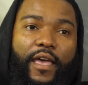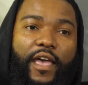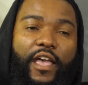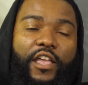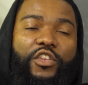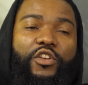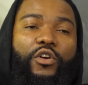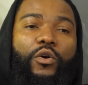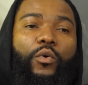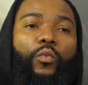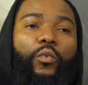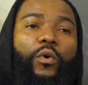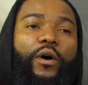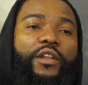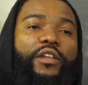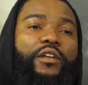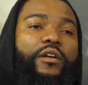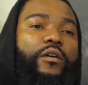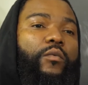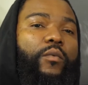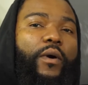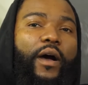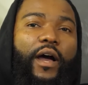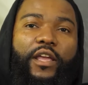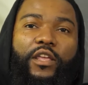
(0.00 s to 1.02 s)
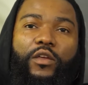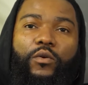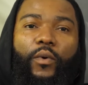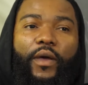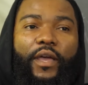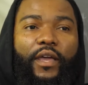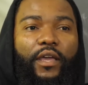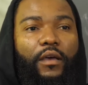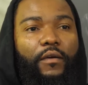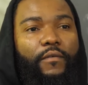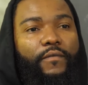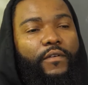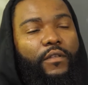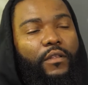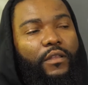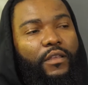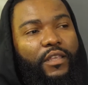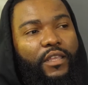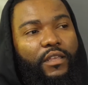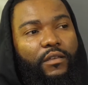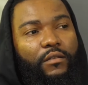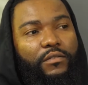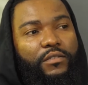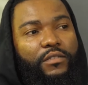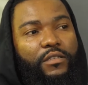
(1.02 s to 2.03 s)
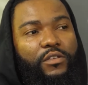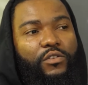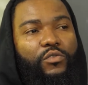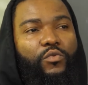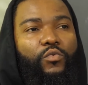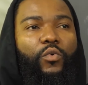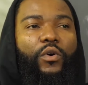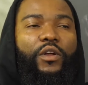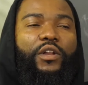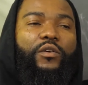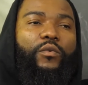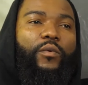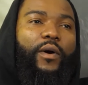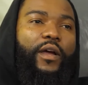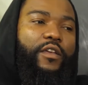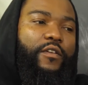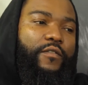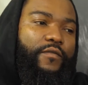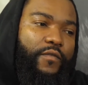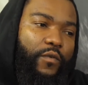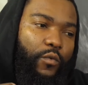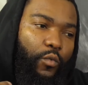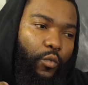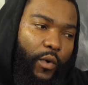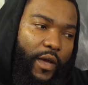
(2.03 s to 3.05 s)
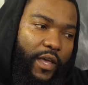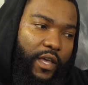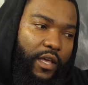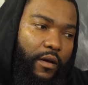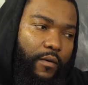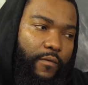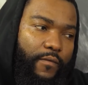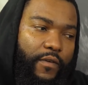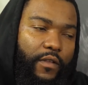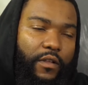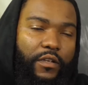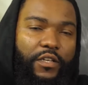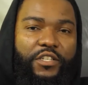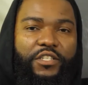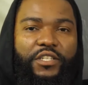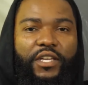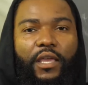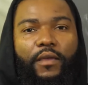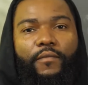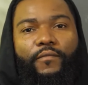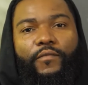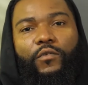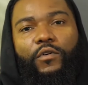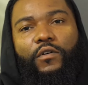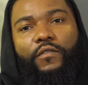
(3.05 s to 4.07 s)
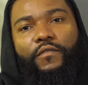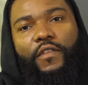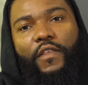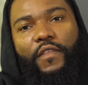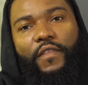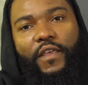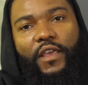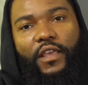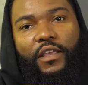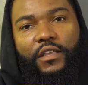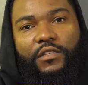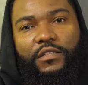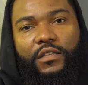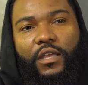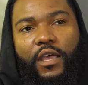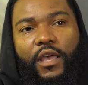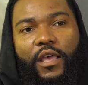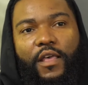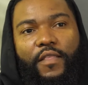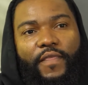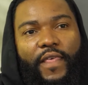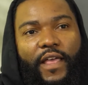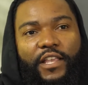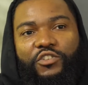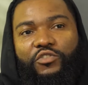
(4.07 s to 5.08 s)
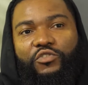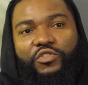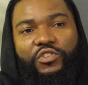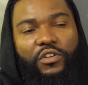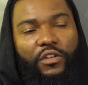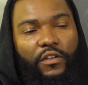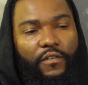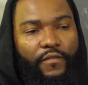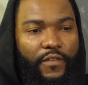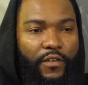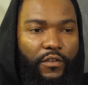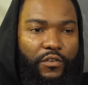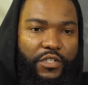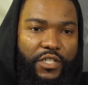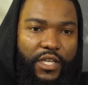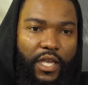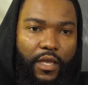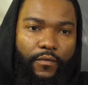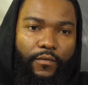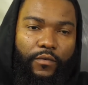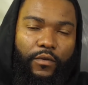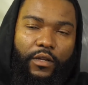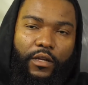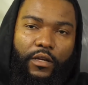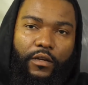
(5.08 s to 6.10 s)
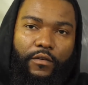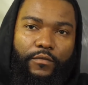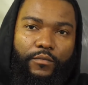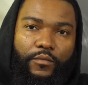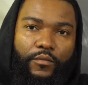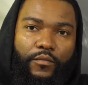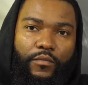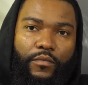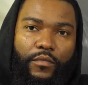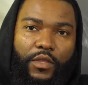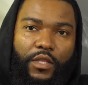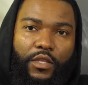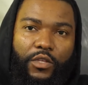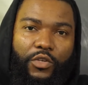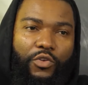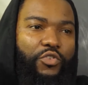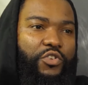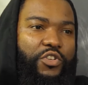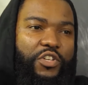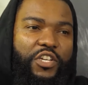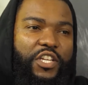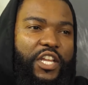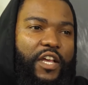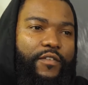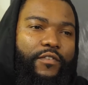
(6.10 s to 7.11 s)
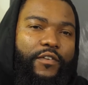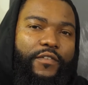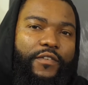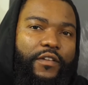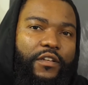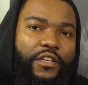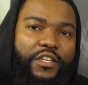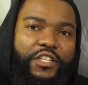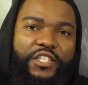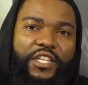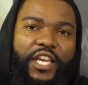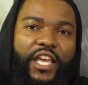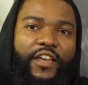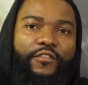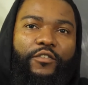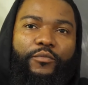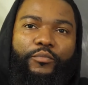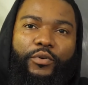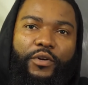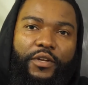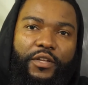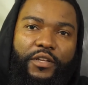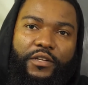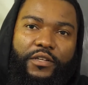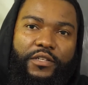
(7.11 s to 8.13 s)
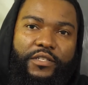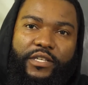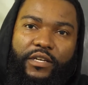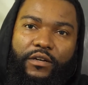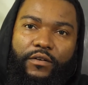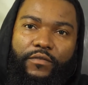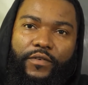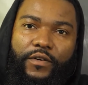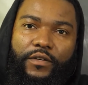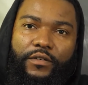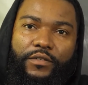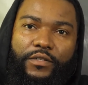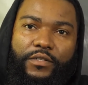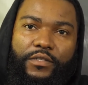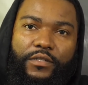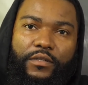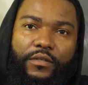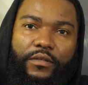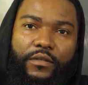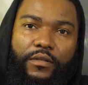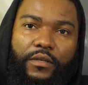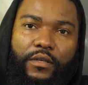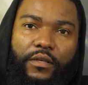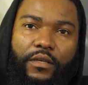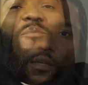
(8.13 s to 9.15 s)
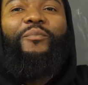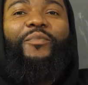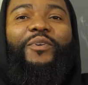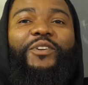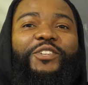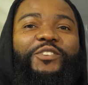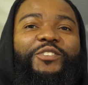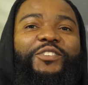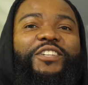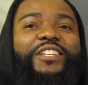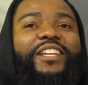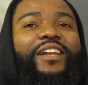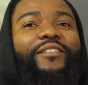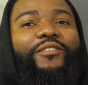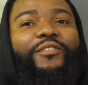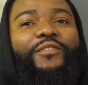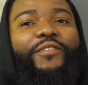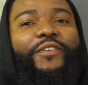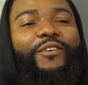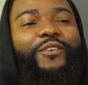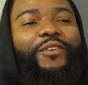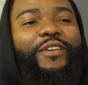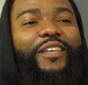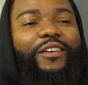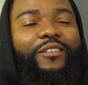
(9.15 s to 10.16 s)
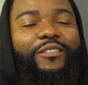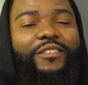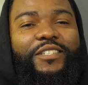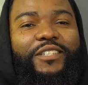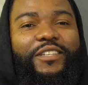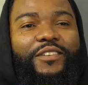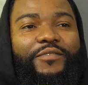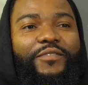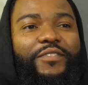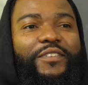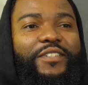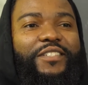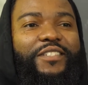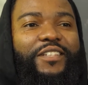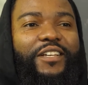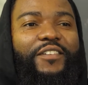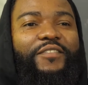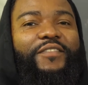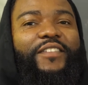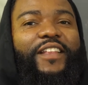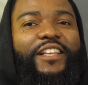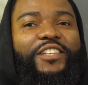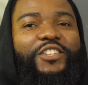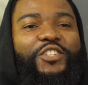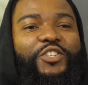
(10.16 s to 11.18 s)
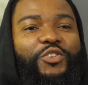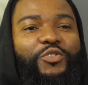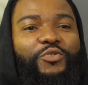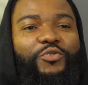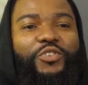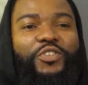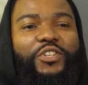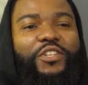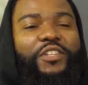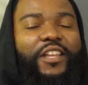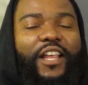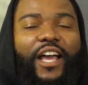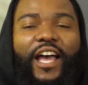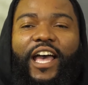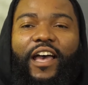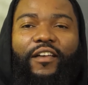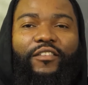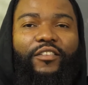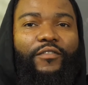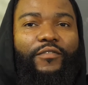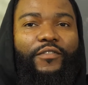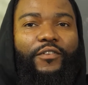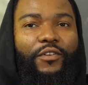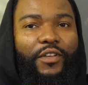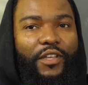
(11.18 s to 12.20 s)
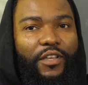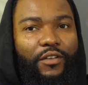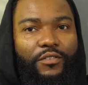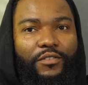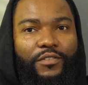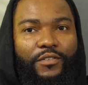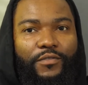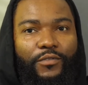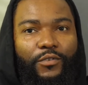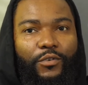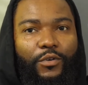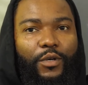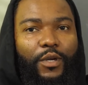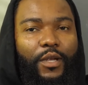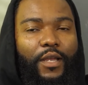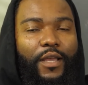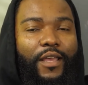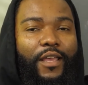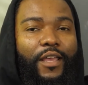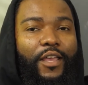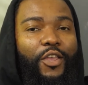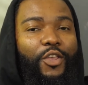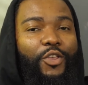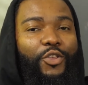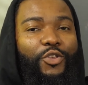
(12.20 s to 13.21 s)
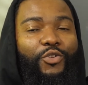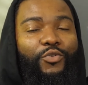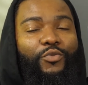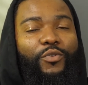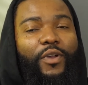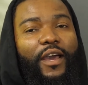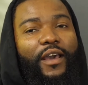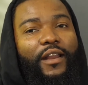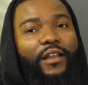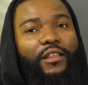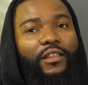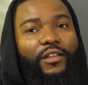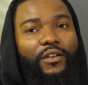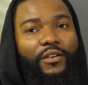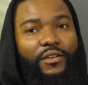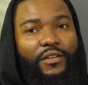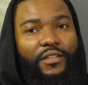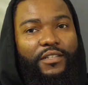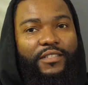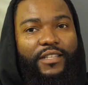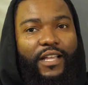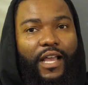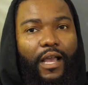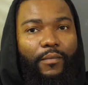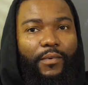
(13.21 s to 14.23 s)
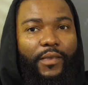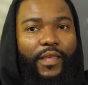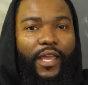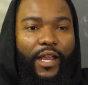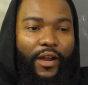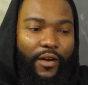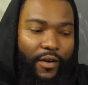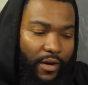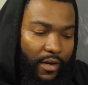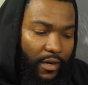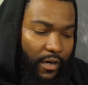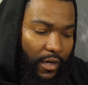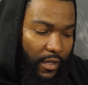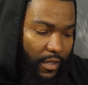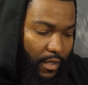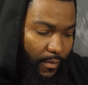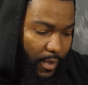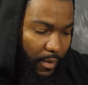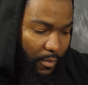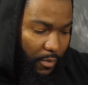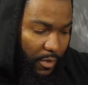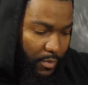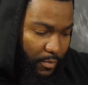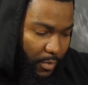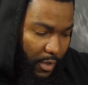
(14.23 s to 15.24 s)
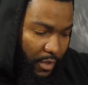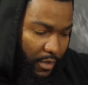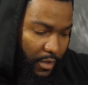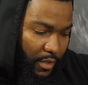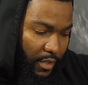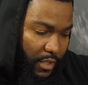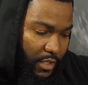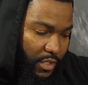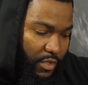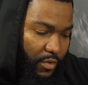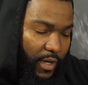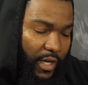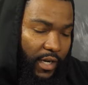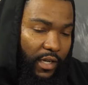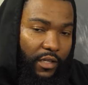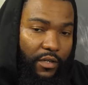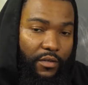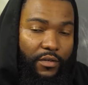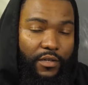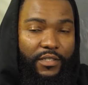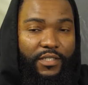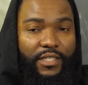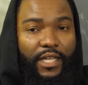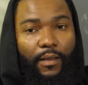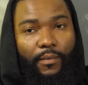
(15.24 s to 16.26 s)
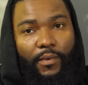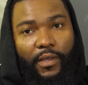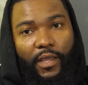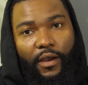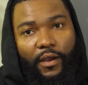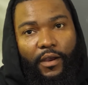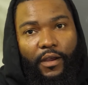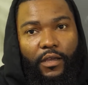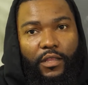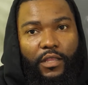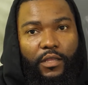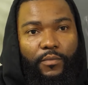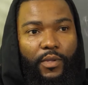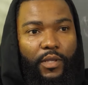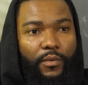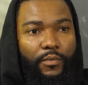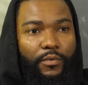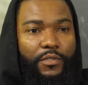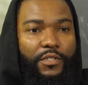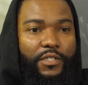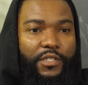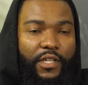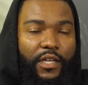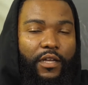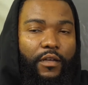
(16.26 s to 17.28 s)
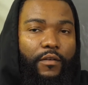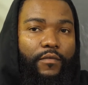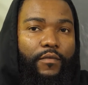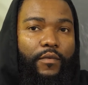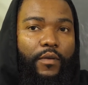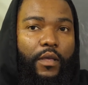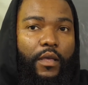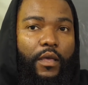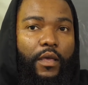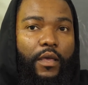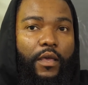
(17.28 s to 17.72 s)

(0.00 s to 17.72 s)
And you're wondering why you wake up feeling guilty. You wonder why you wake up feeling shameful of the things that you shouldn't feel shameful of. You should never feel ashamed for putting yourself first. But you should never feel guilty for stuff that you should not have to feel guilty for. You got to learn to stop carrying other people's burdens. You got to learn to stop carrying other people's stuff.